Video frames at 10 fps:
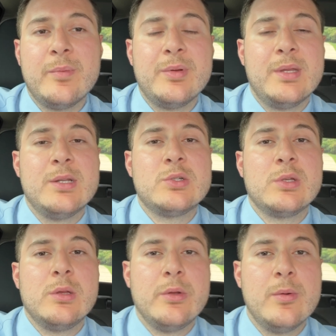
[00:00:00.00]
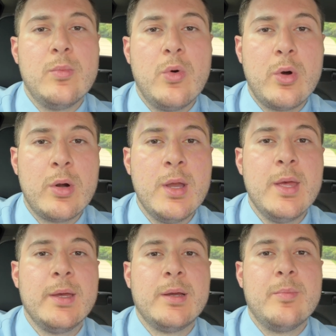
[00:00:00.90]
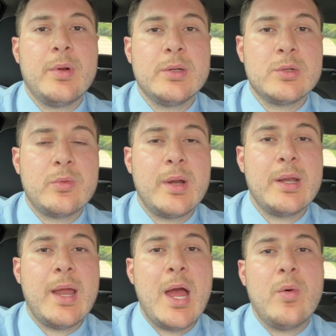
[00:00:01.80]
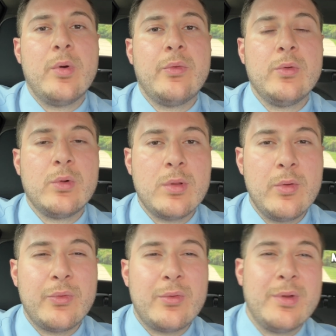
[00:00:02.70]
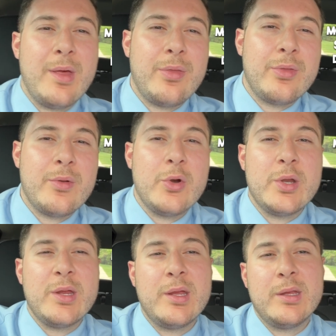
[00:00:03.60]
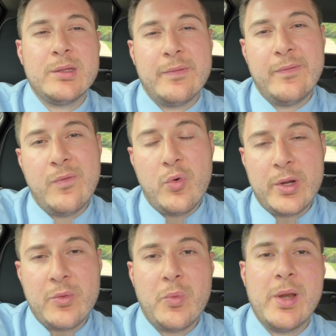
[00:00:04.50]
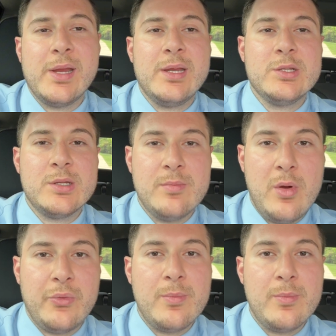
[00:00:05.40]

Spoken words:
potentially a little more, compared to right now we're still closer to that 30 to 40 range in most